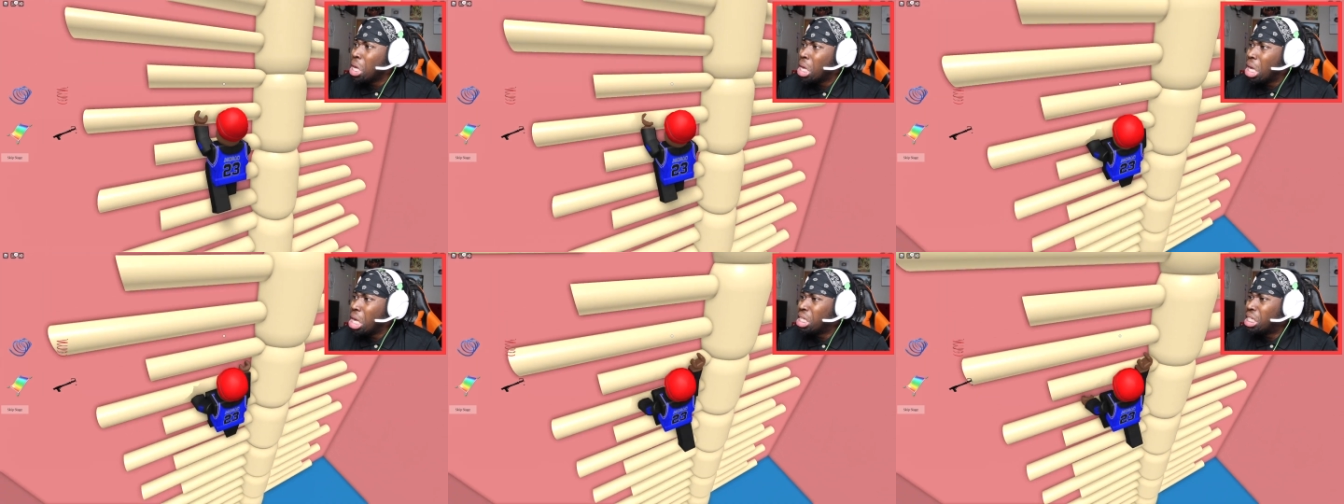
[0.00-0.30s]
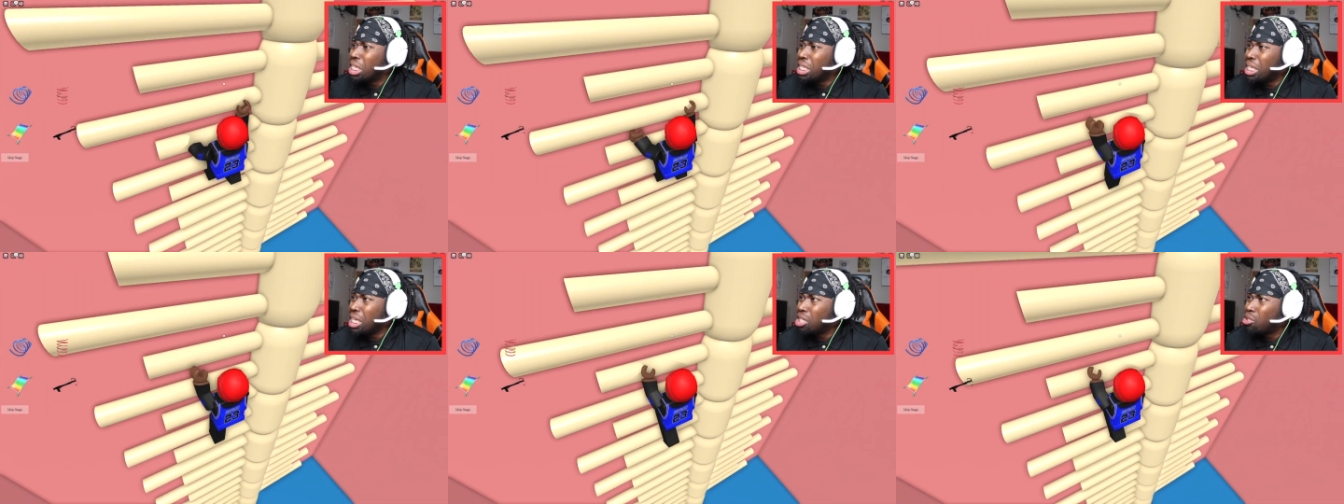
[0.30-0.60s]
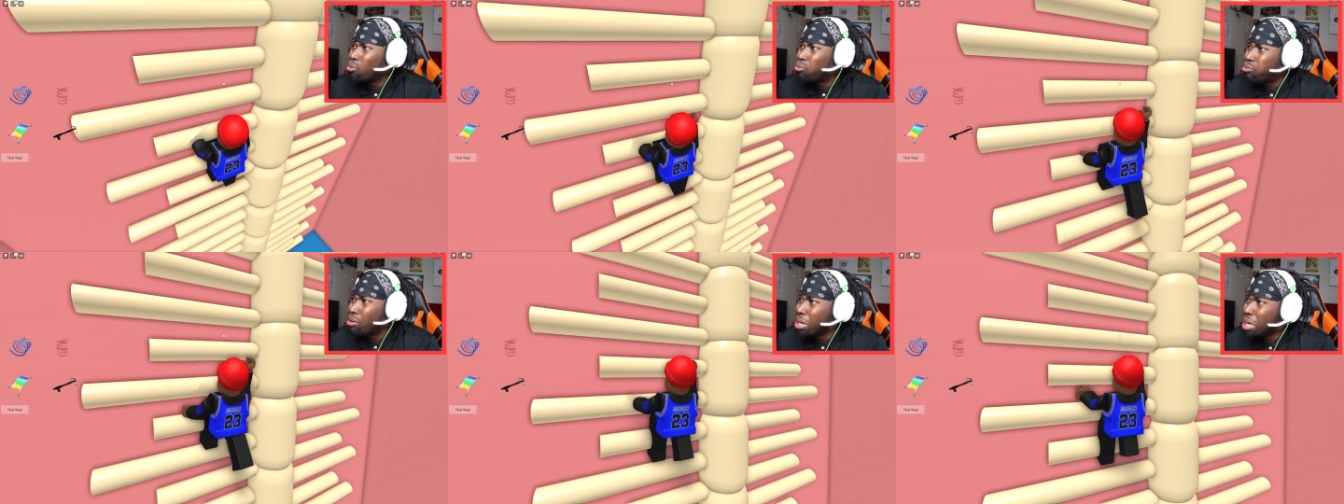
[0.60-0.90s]
Is this
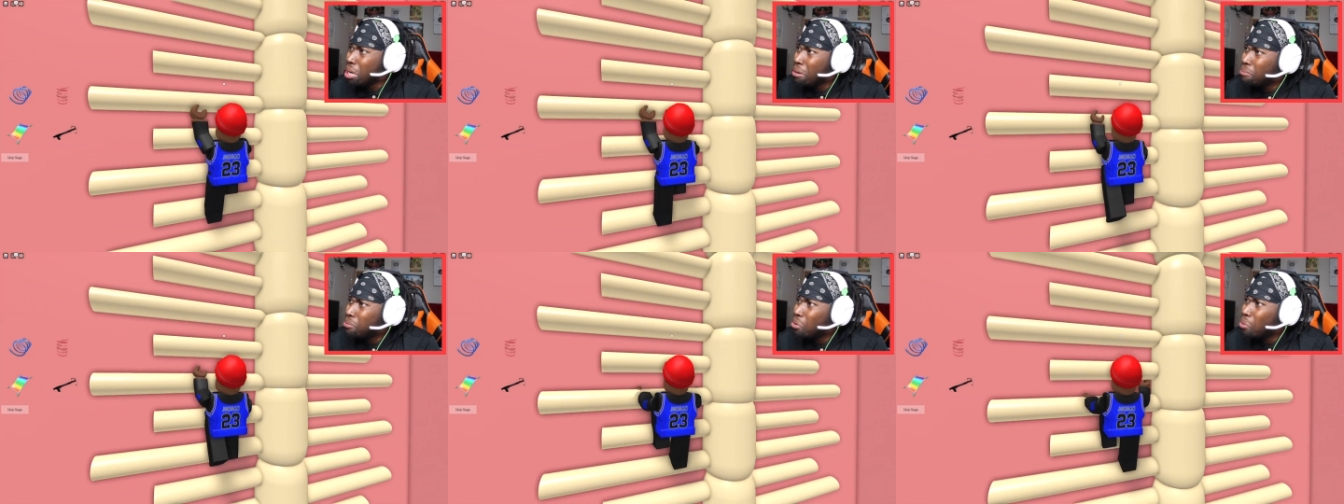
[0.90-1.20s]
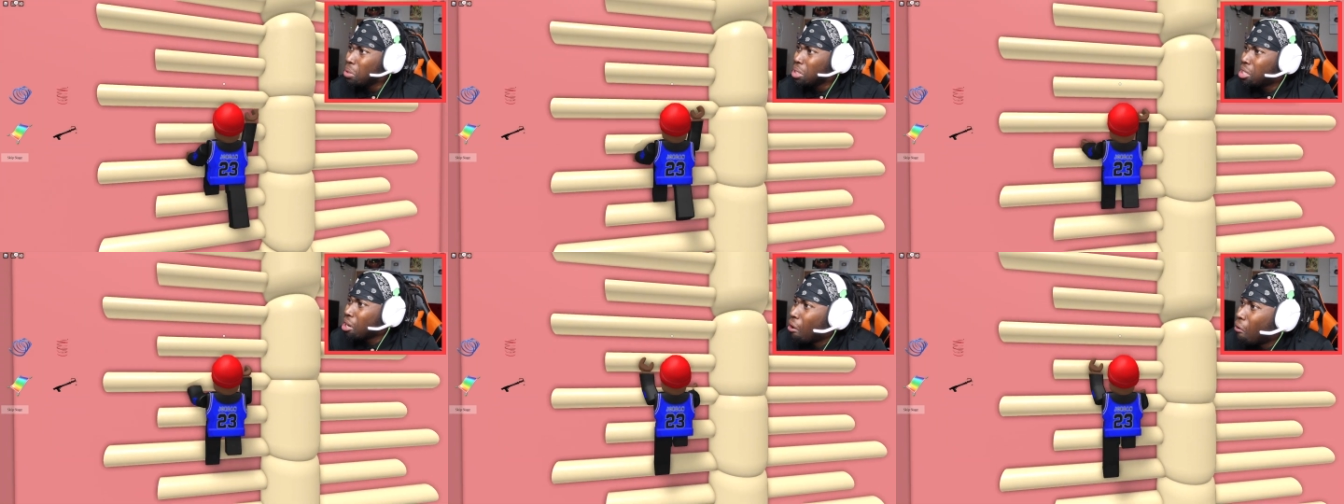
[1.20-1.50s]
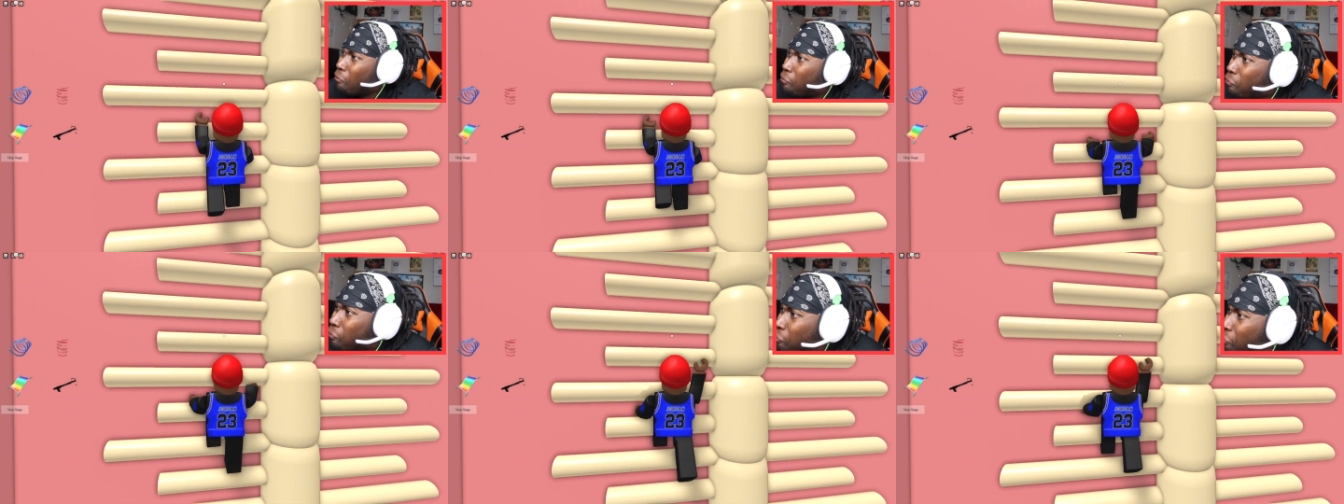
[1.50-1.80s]
his ribs? What the?
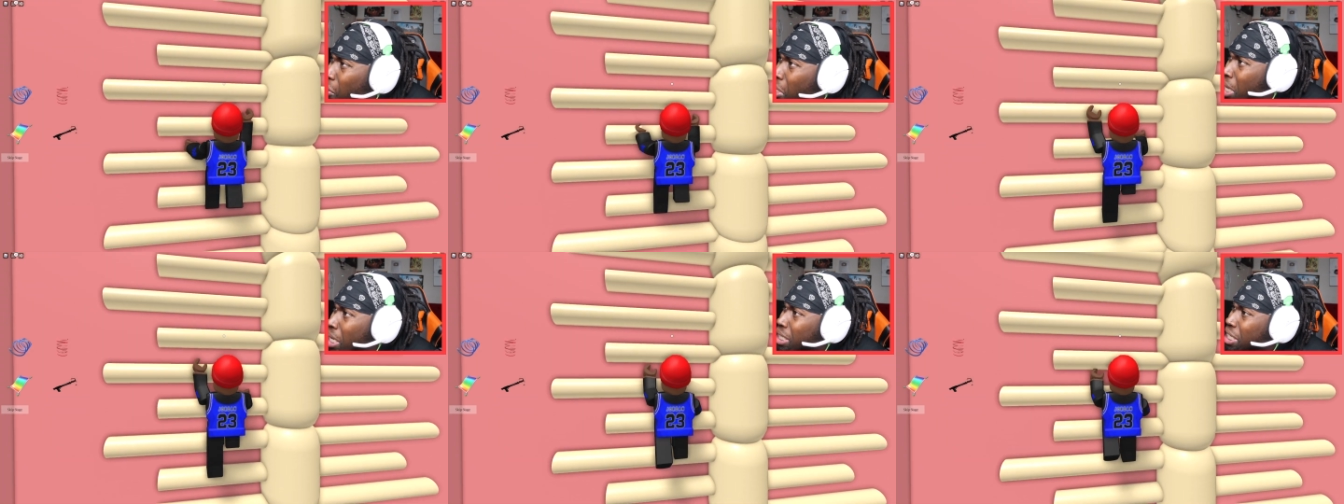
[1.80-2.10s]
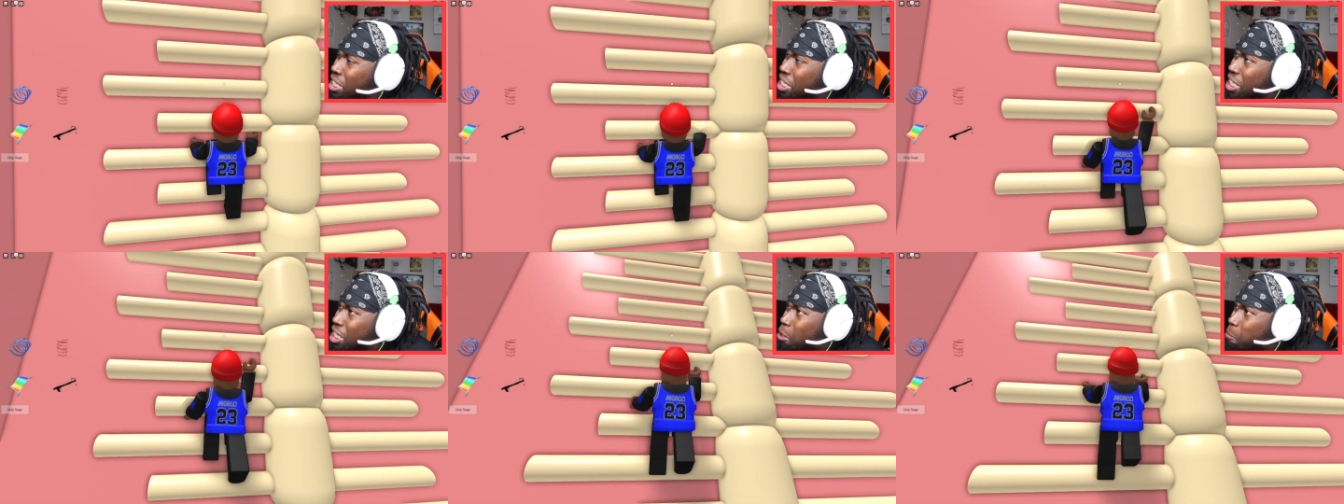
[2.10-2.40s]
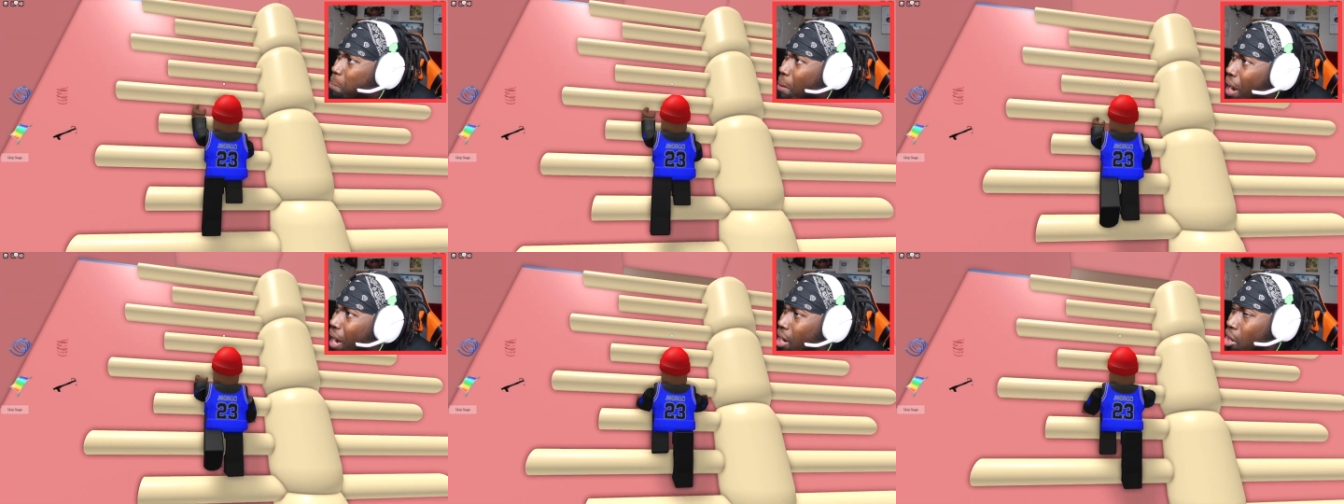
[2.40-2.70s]
is this a
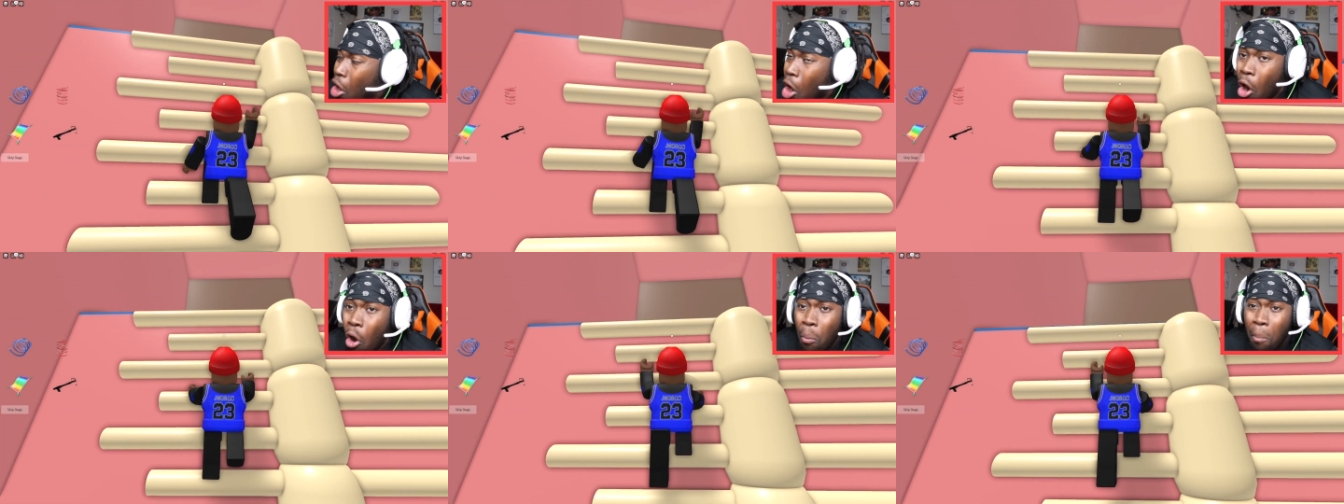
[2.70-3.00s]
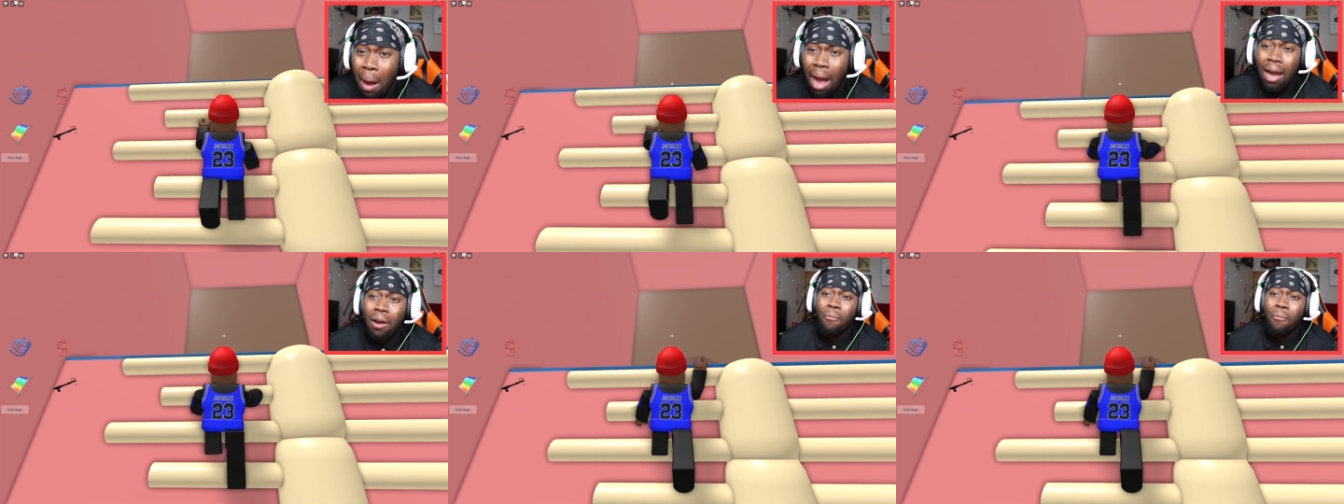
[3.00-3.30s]
spot? Oh my!